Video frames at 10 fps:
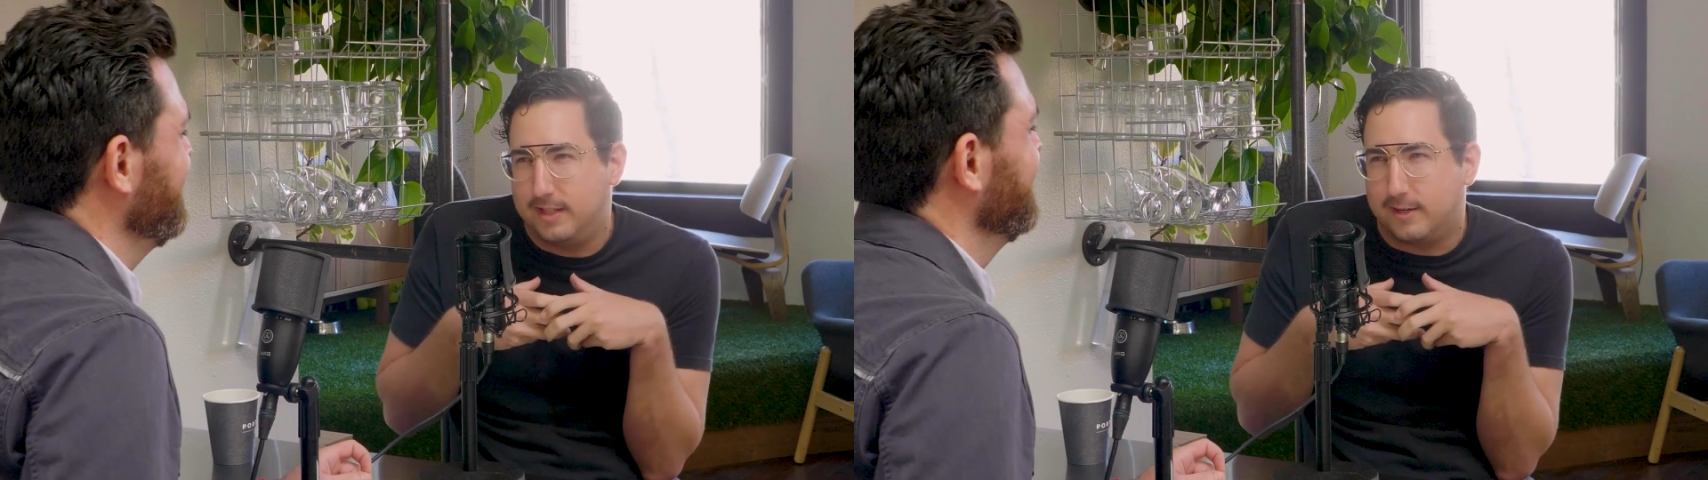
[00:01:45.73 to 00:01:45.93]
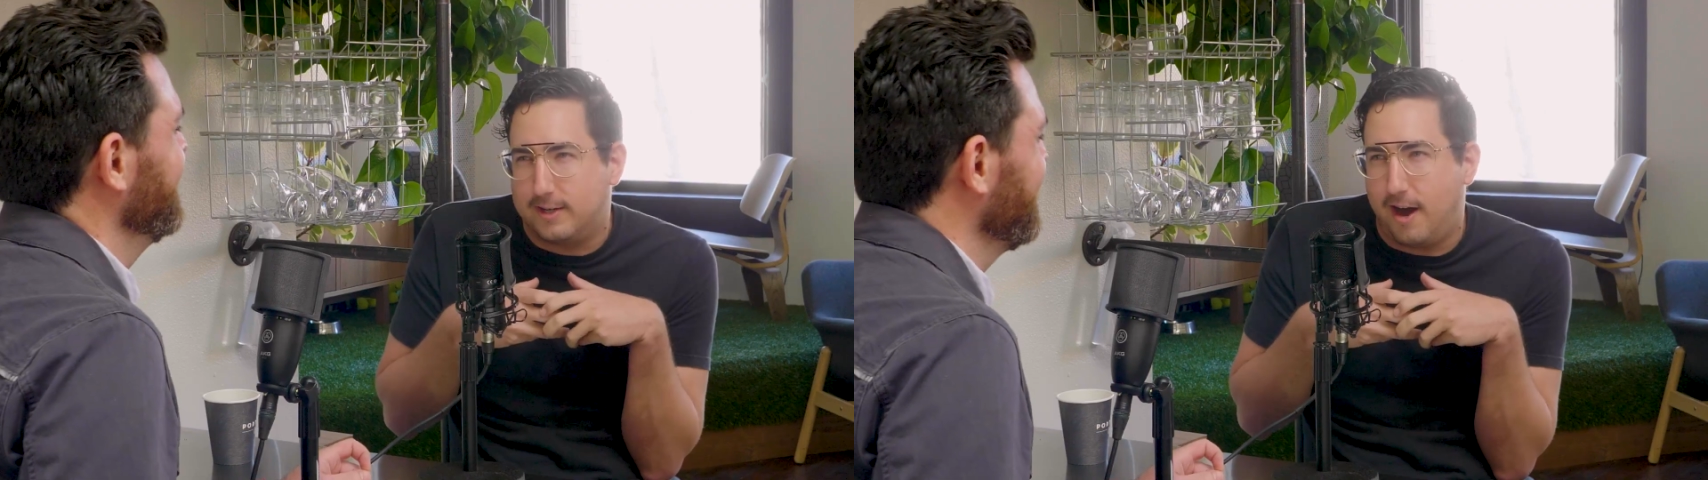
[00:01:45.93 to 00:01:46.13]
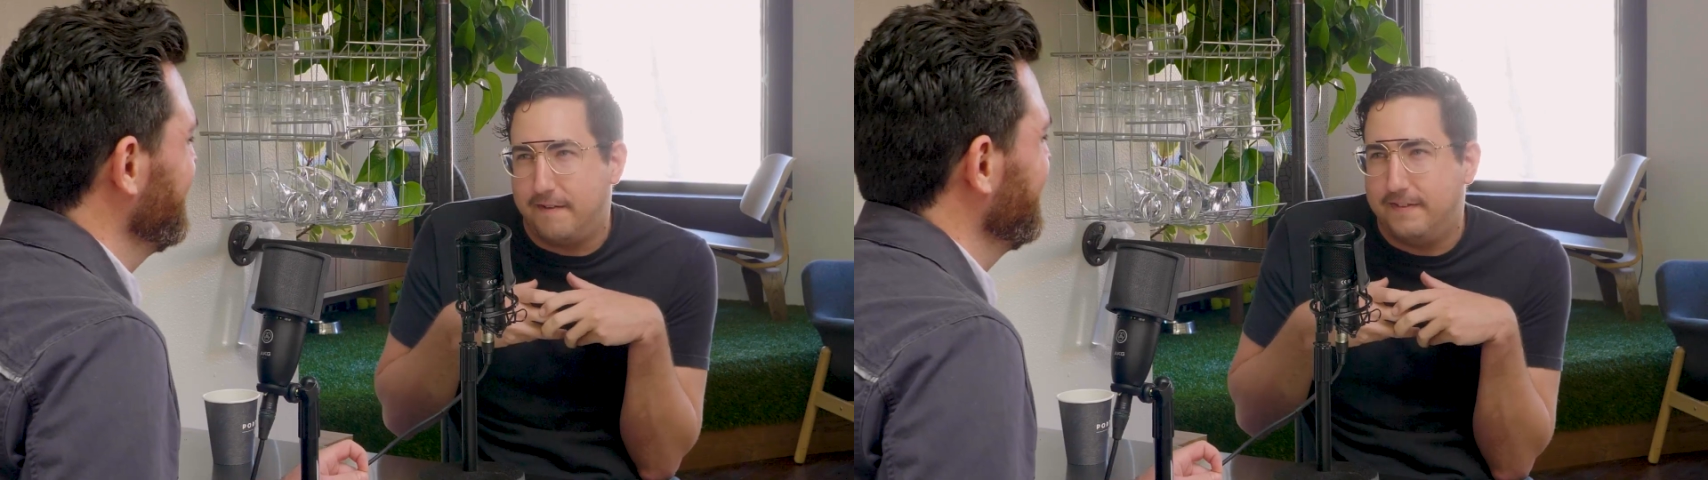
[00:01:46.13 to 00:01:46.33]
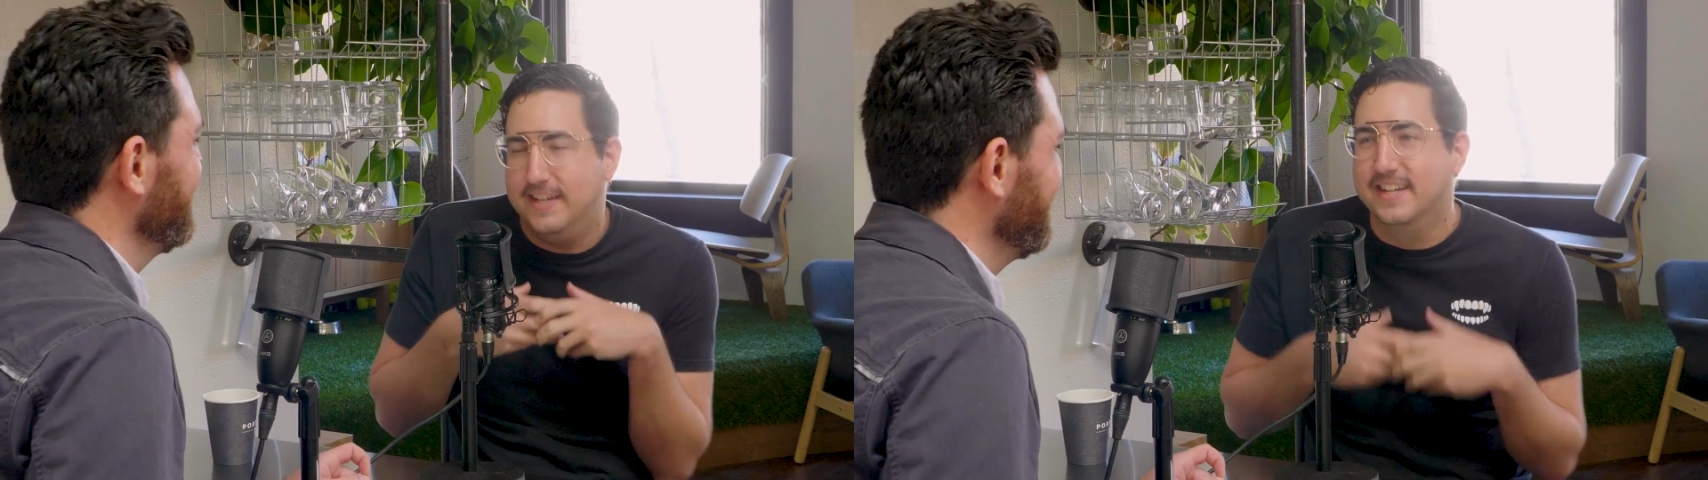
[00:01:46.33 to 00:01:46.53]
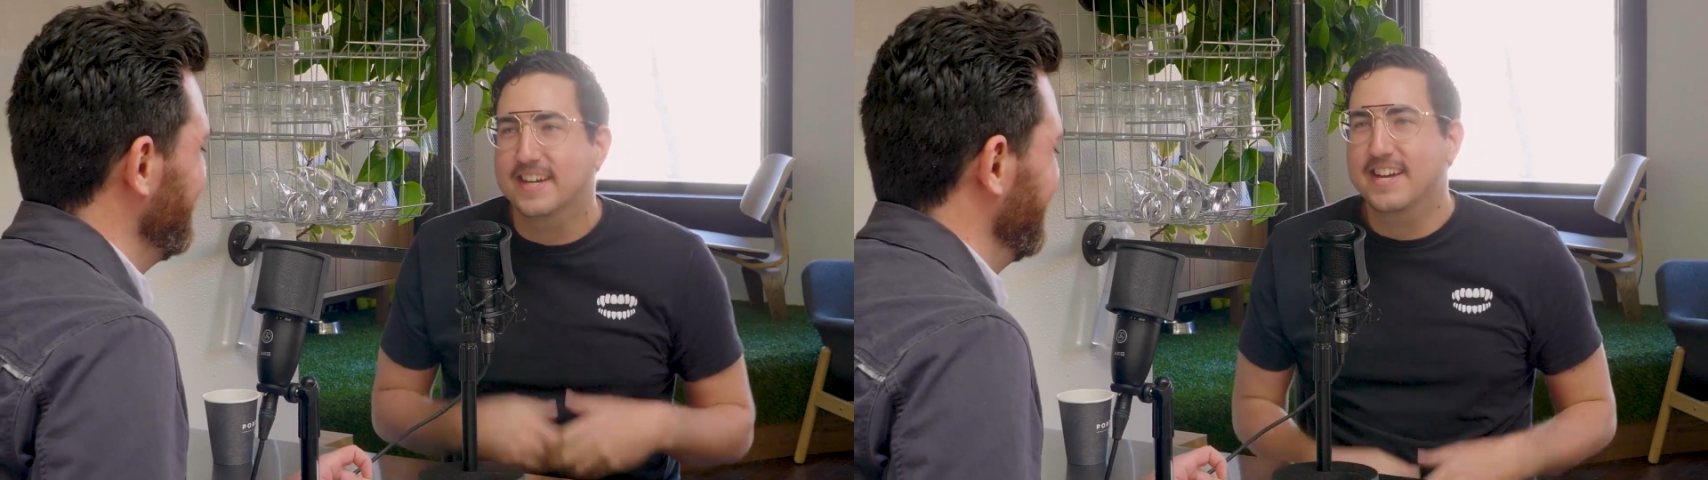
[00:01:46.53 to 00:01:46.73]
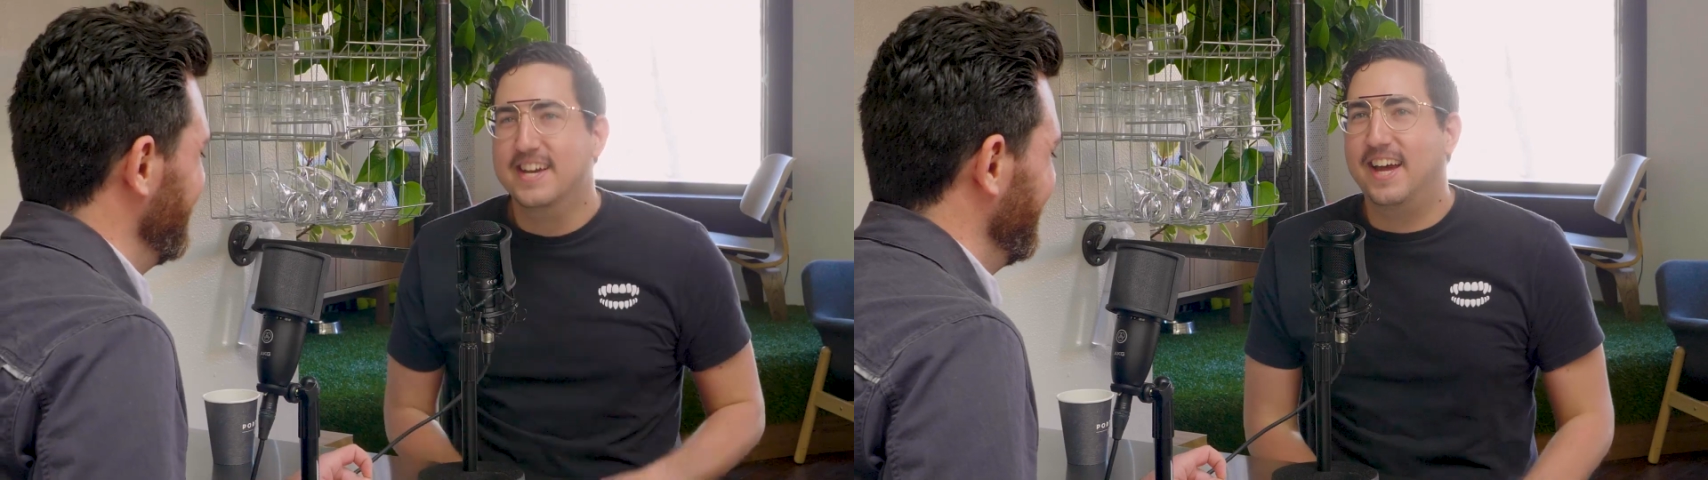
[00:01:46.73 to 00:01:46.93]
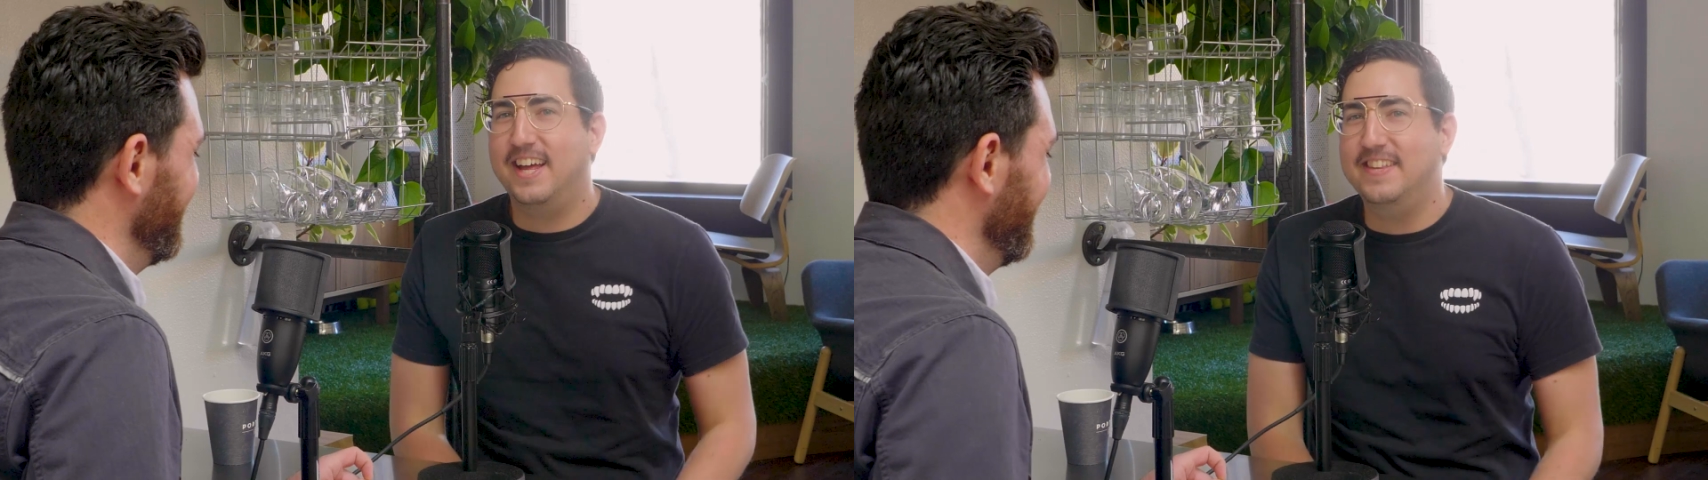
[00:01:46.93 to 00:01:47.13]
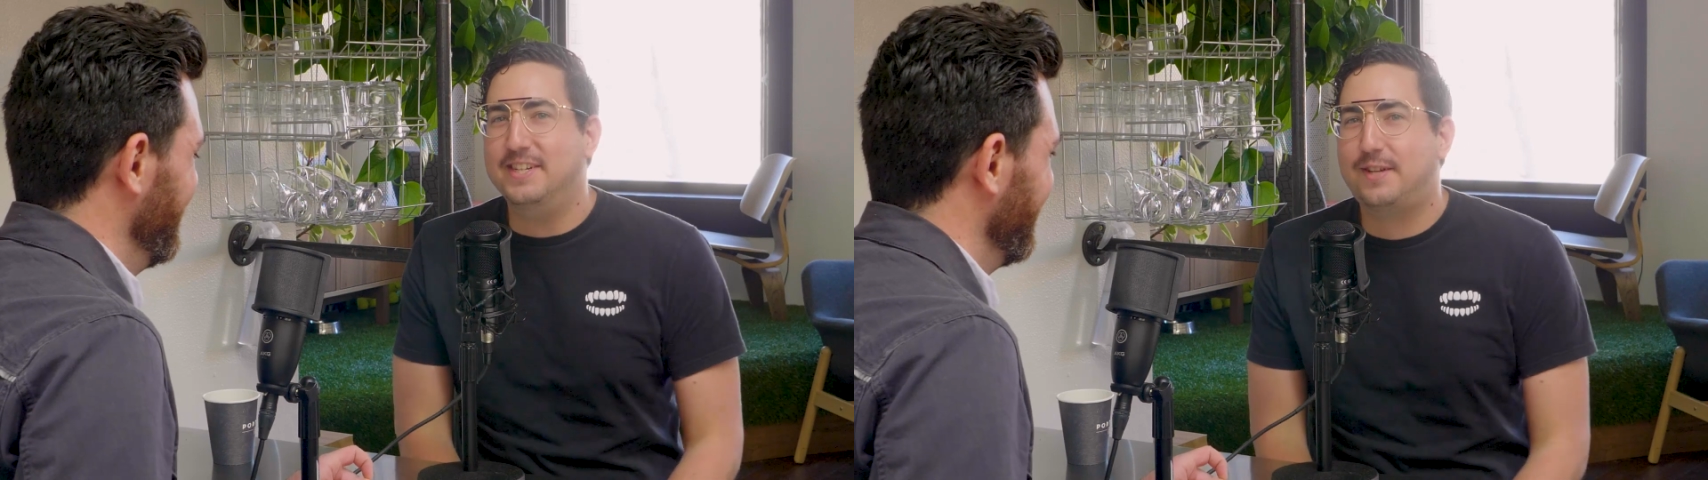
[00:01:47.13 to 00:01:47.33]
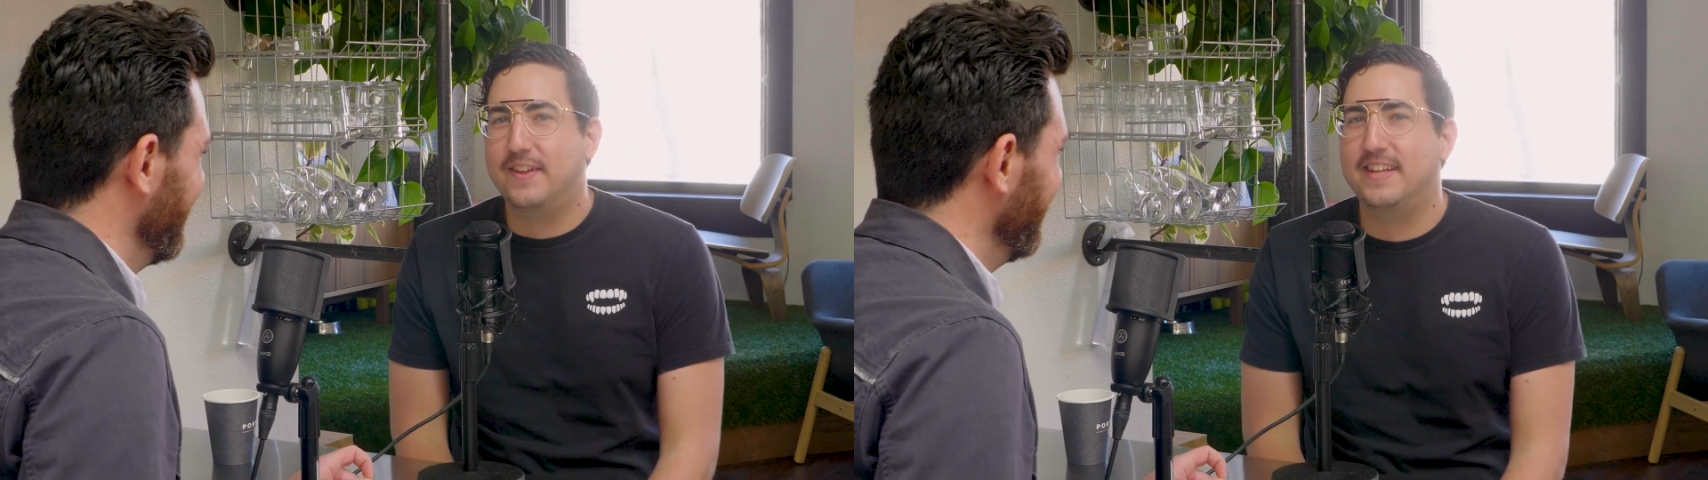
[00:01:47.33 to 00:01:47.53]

like they're coffee. And they just feel